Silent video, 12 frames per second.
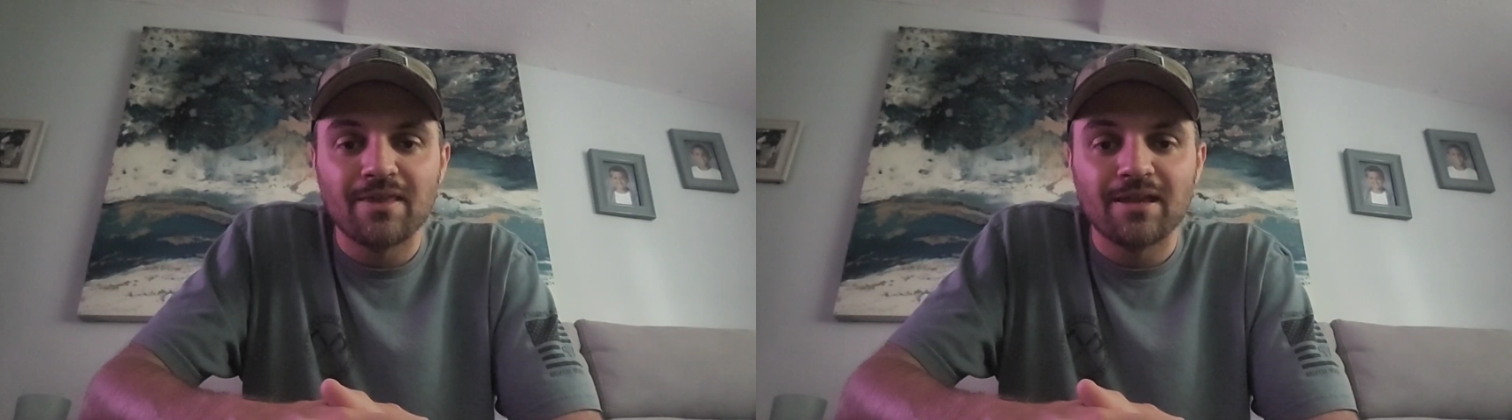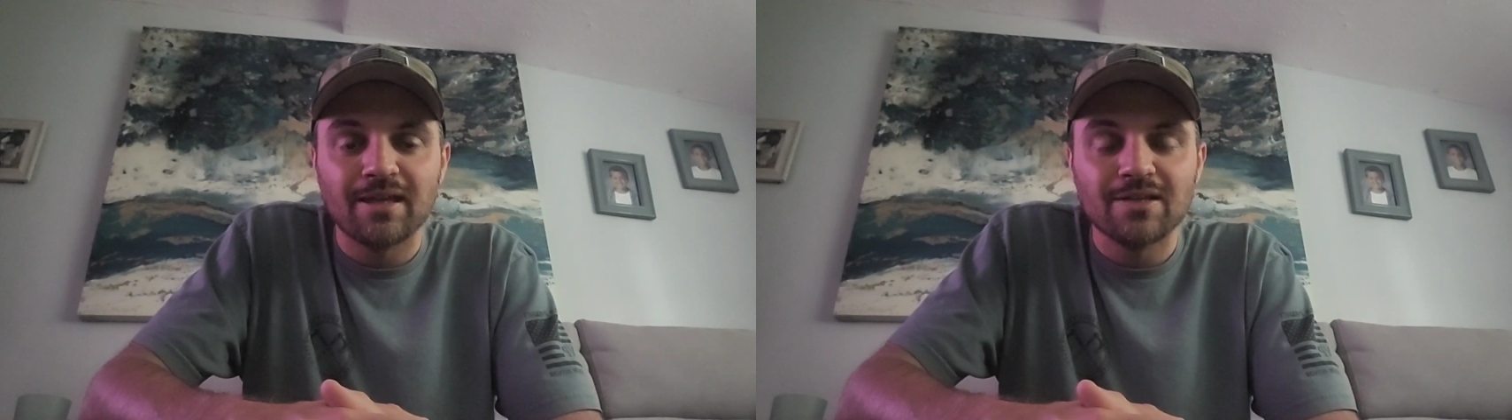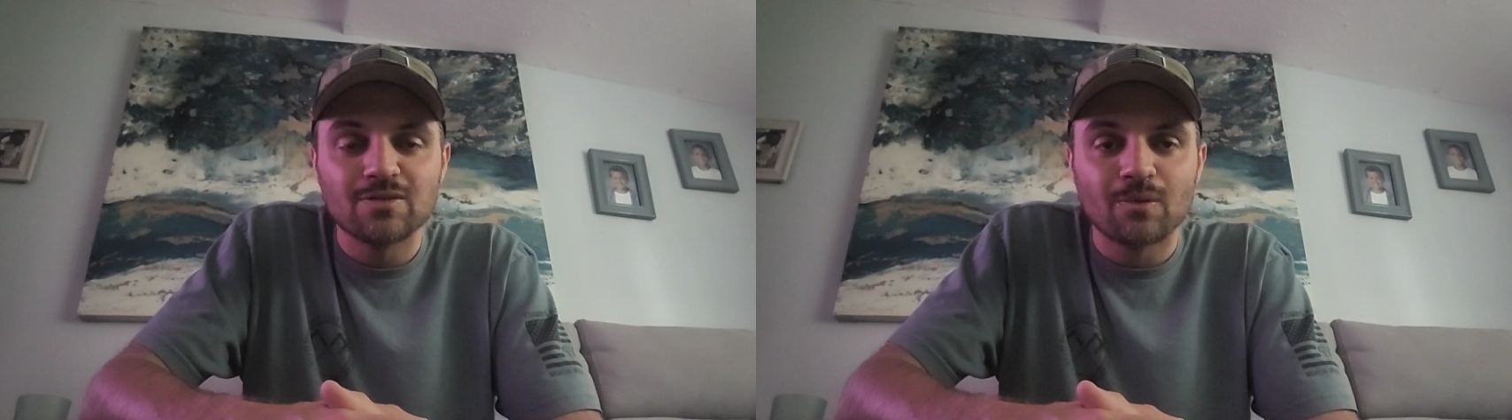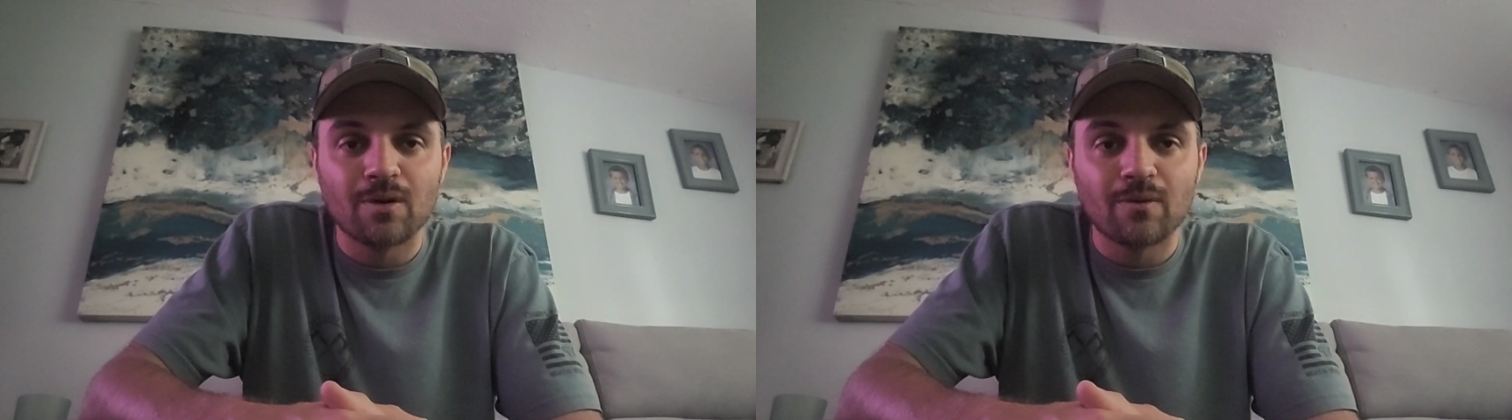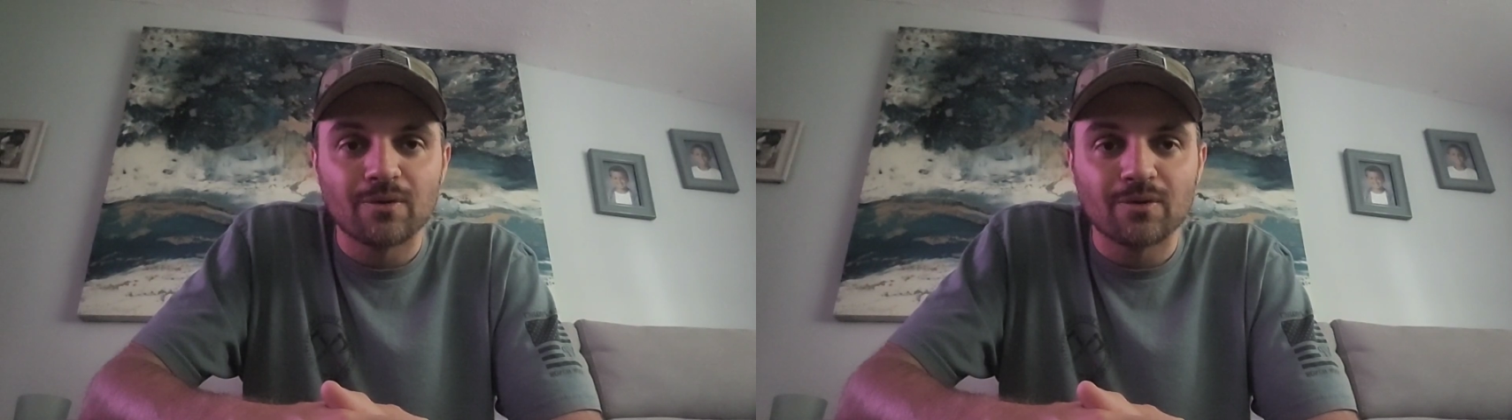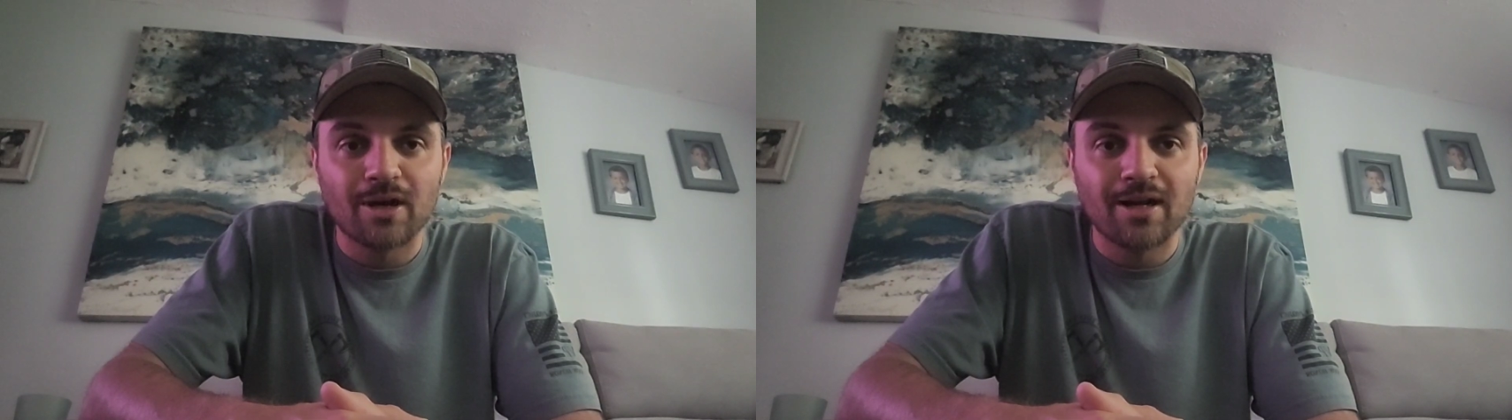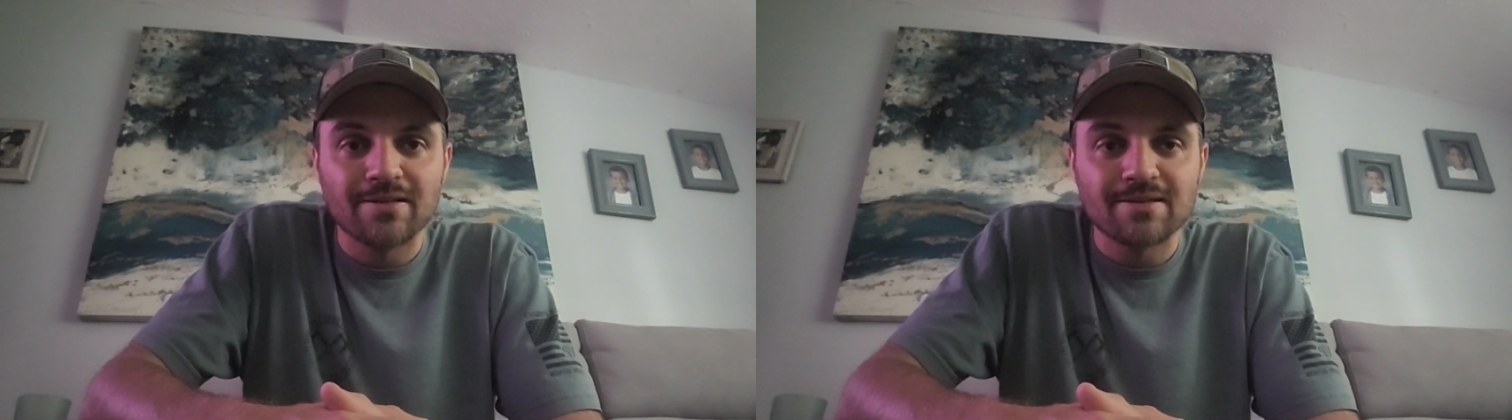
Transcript: I think he's one with great